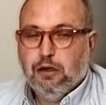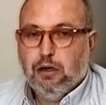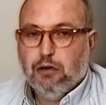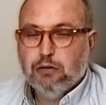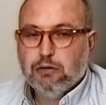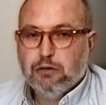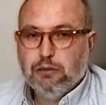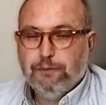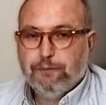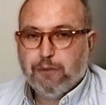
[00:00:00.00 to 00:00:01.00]

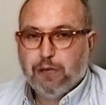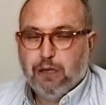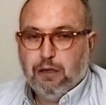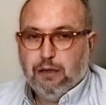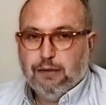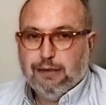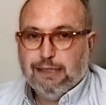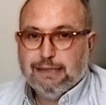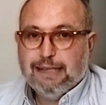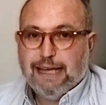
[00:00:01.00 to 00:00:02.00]
Also,
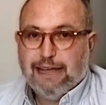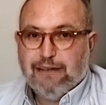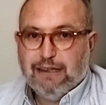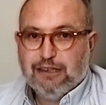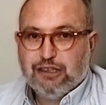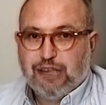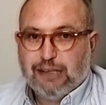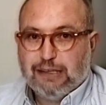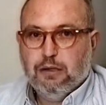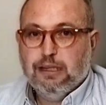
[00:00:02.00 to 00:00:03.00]
that's the advantage
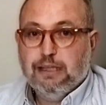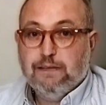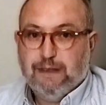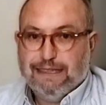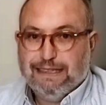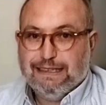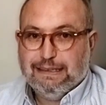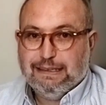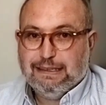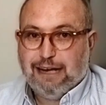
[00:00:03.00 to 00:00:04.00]
that the
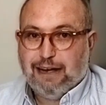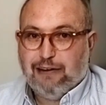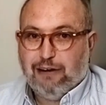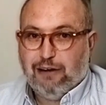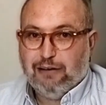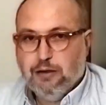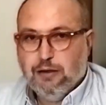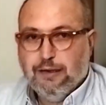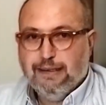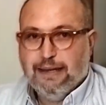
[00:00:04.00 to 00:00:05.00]
facilities can run
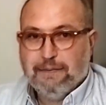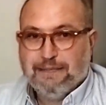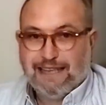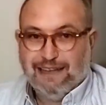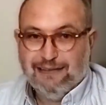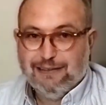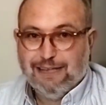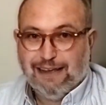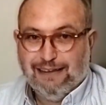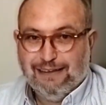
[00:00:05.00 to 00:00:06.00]
themselves
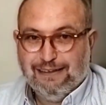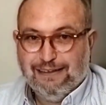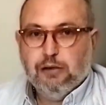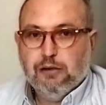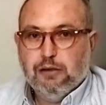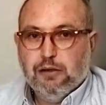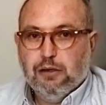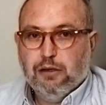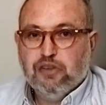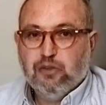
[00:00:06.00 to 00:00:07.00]
and
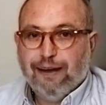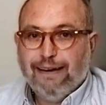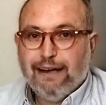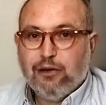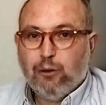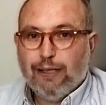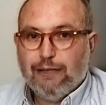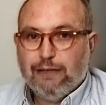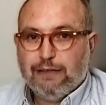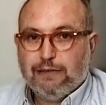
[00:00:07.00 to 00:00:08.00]
to direct
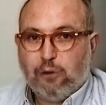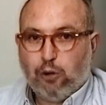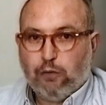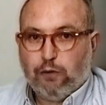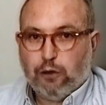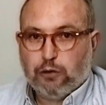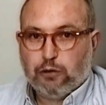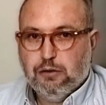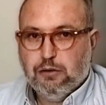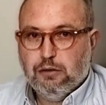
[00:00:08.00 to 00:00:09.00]
qualified workforce
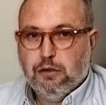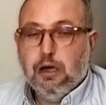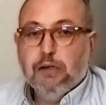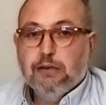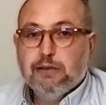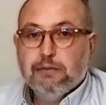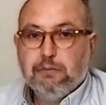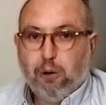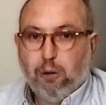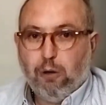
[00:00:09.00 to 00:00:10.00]
to
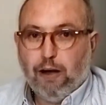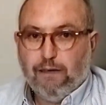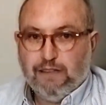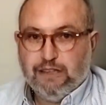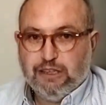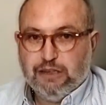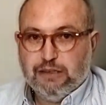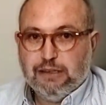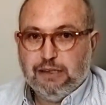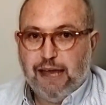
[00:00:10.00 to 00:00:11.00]
more
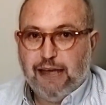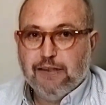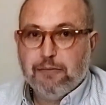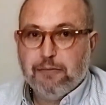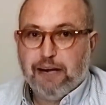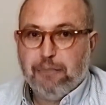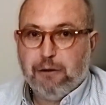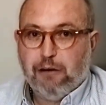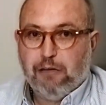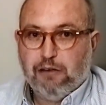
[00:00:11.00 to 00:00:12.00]
efficient and
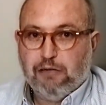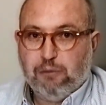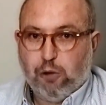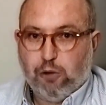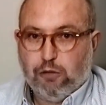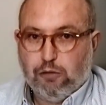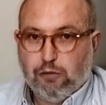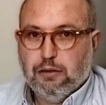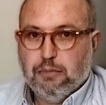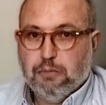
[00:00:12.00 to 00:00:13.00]
brain-powered
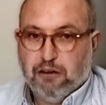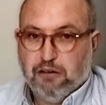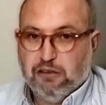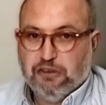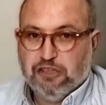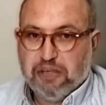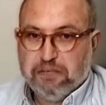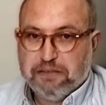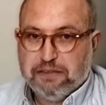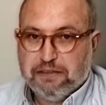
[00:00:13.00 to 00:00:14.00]
work-powered
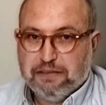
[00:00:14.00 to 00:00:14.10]
jobs.